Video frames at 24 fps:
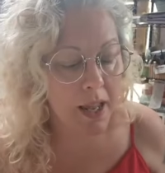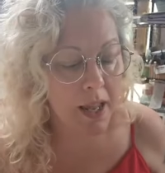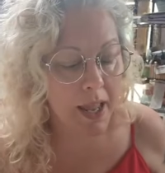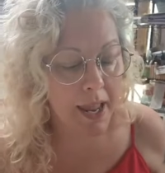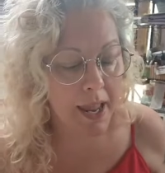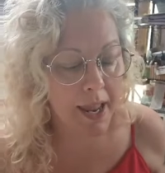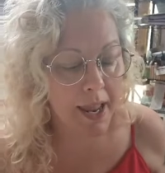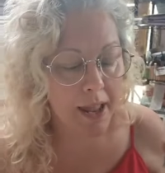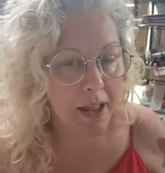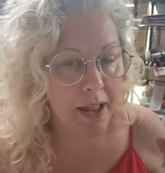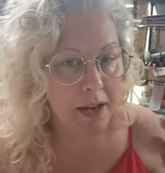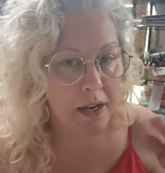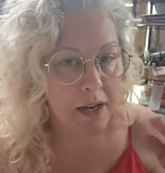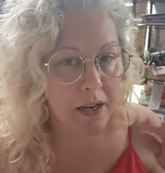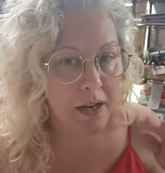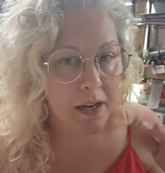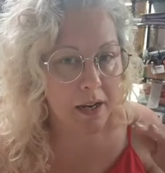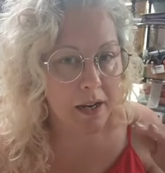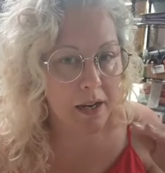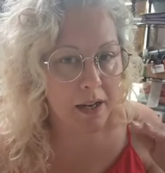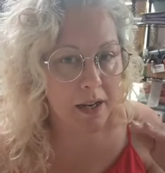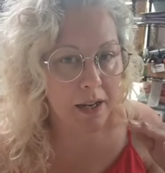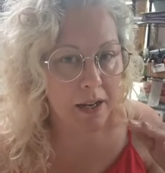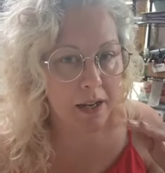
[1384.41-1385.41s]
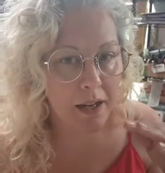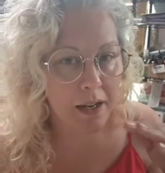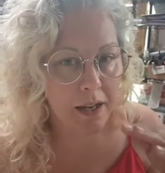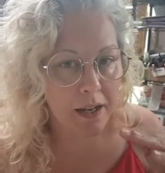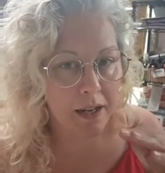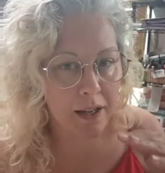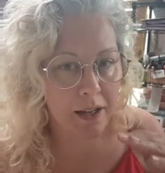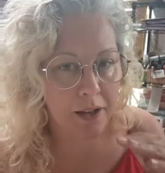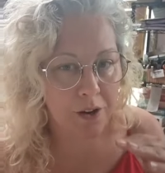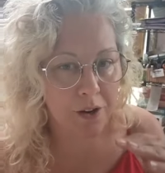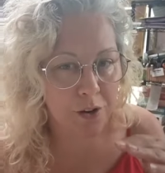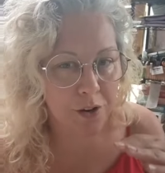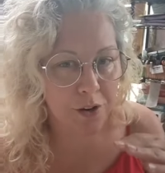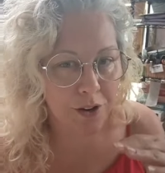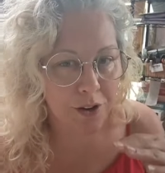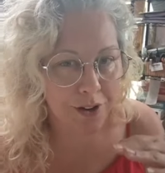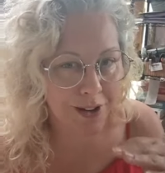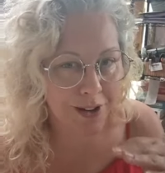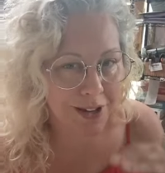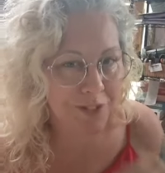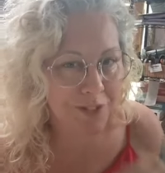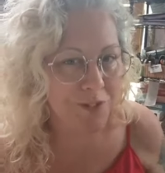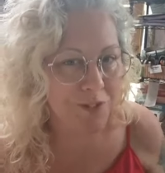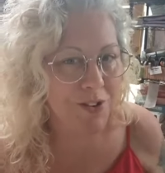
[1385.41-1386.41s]
And
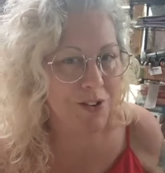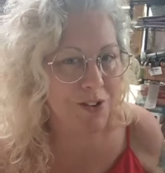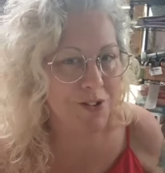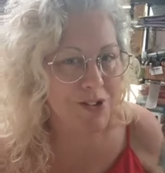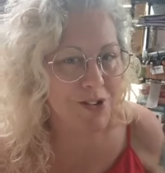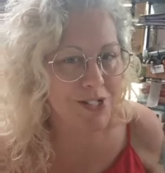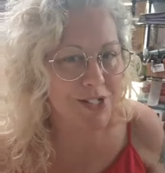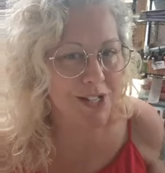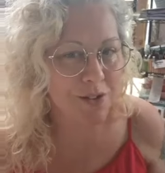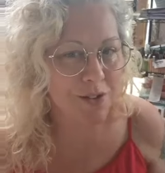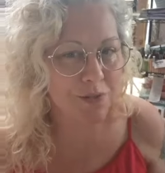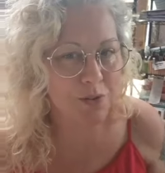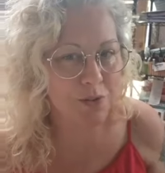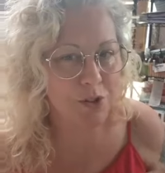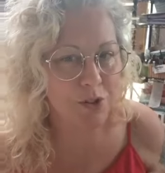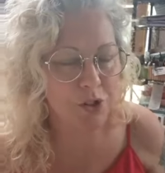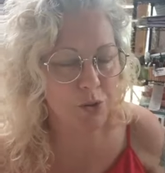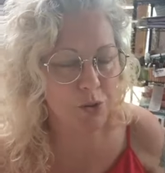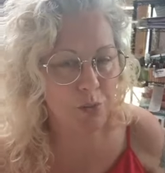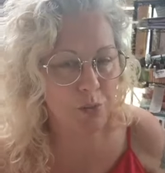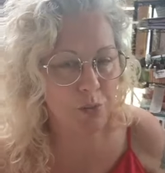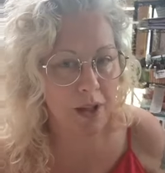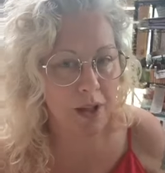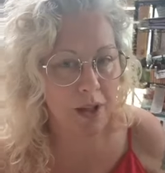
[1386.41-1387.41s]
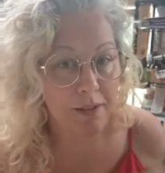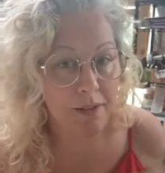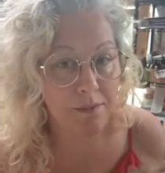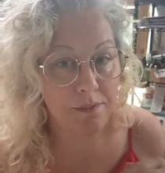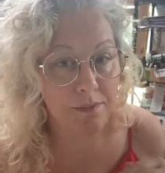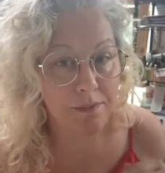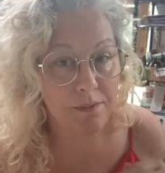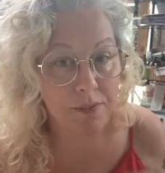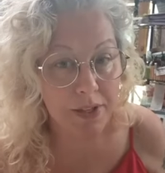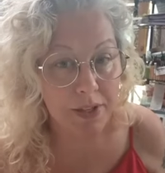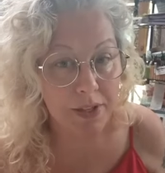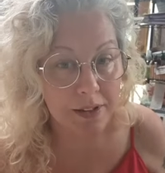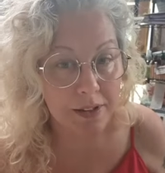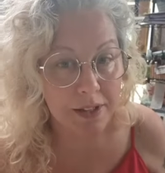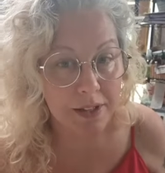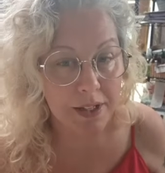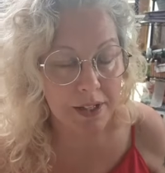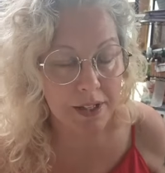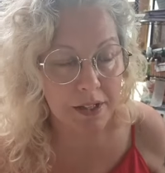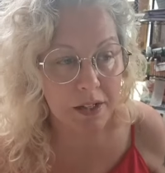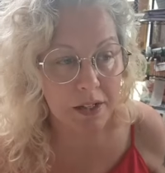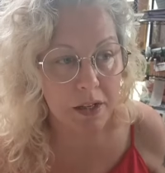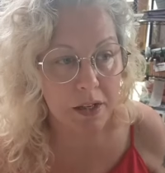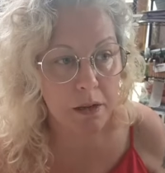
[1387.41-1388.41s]
giving yourself what you want and
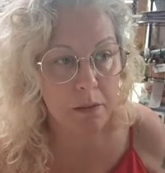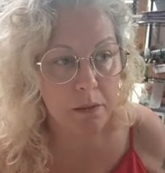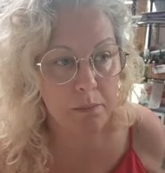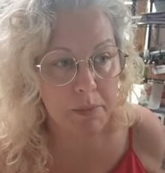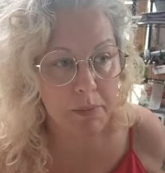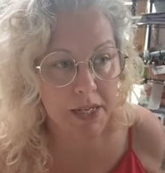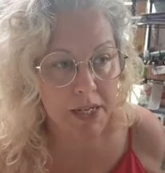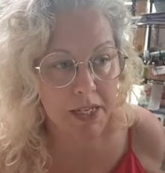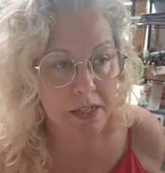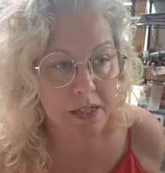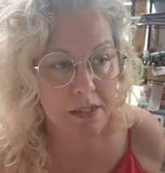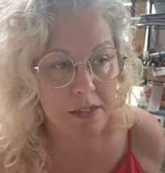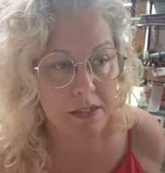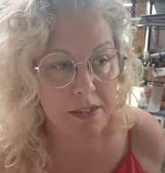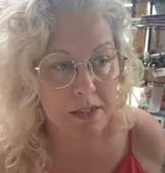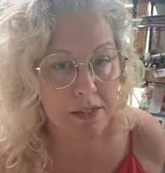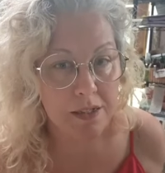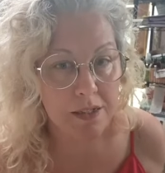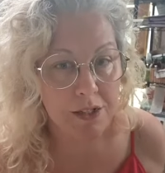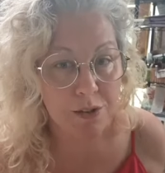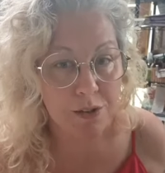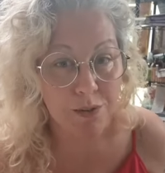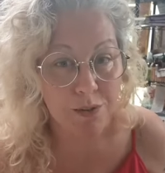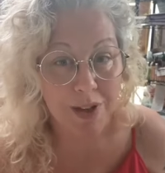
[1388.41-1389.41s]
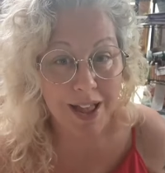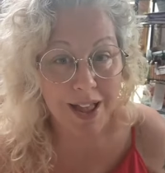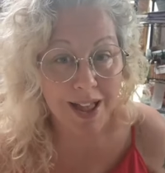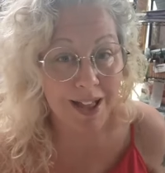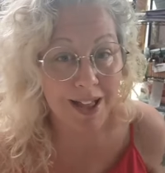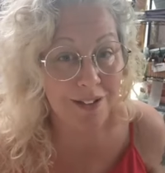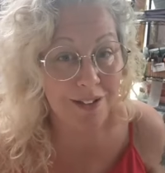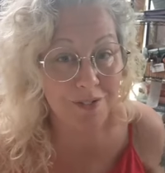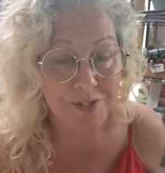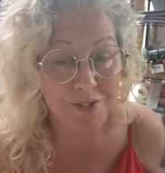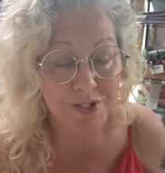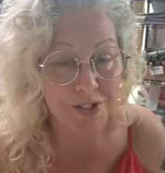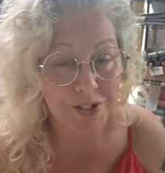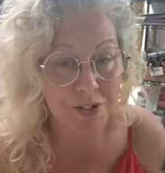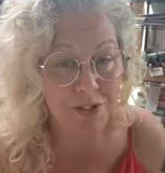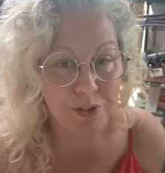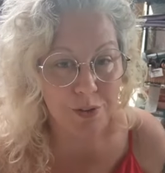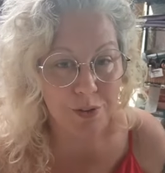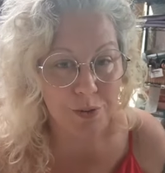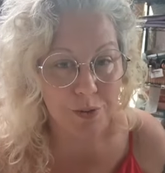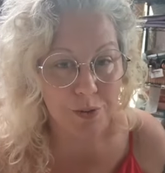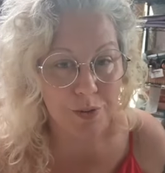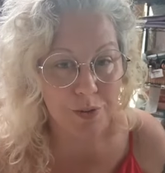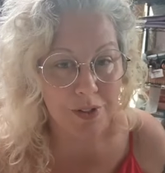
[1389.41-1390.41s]
feeling means you have
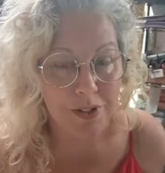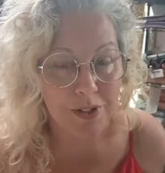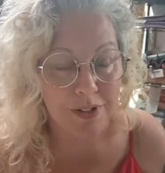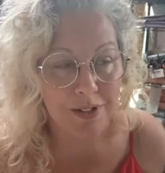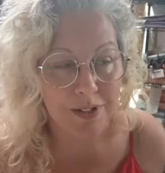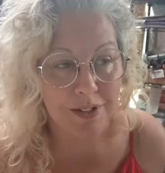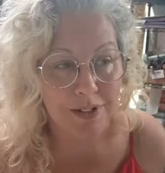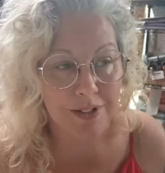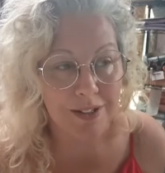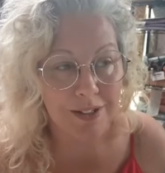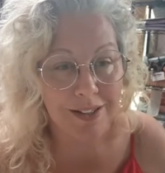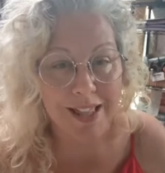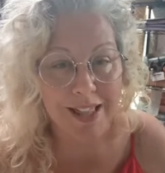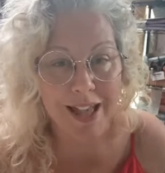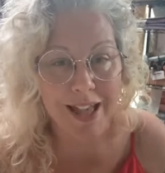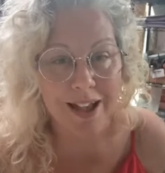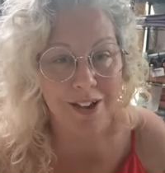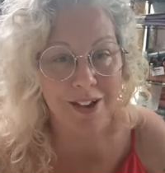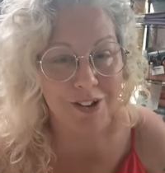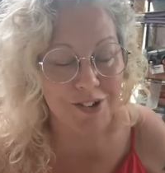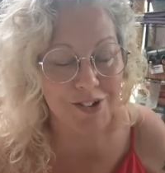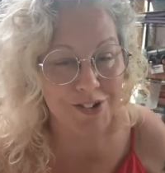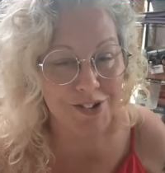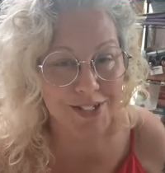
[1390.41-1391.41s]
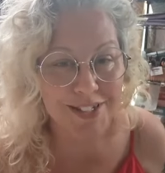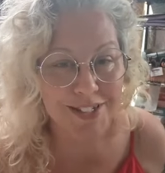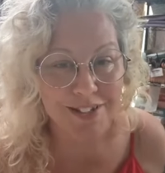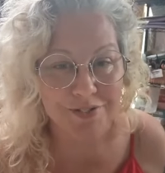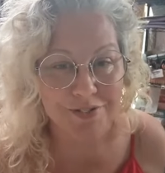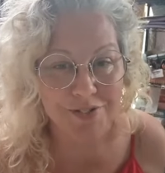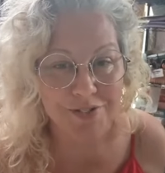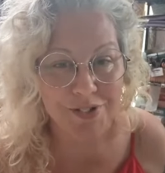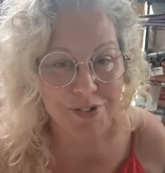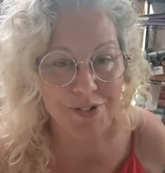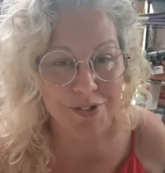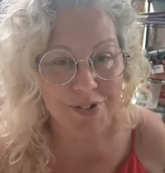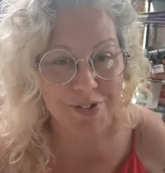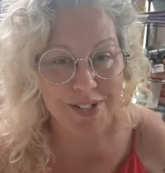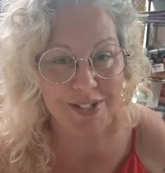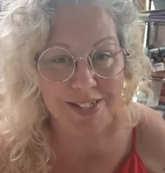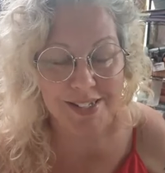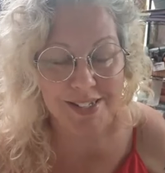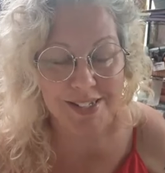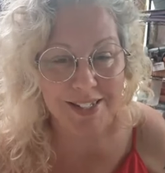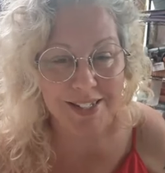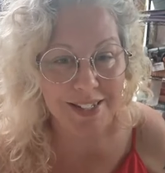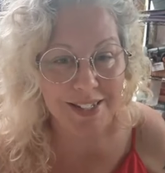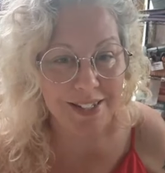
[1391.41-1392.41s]
to allow yourself to
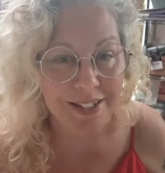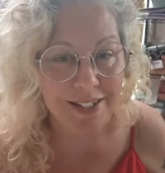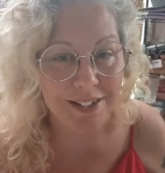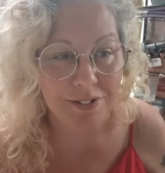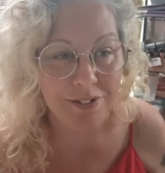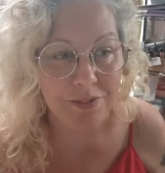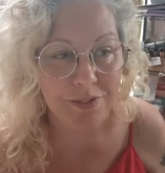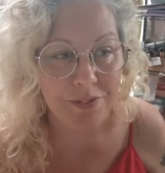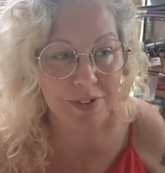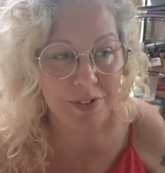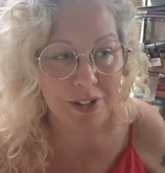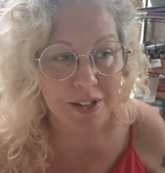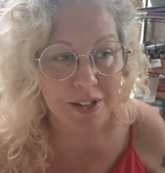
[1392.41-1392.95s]
receive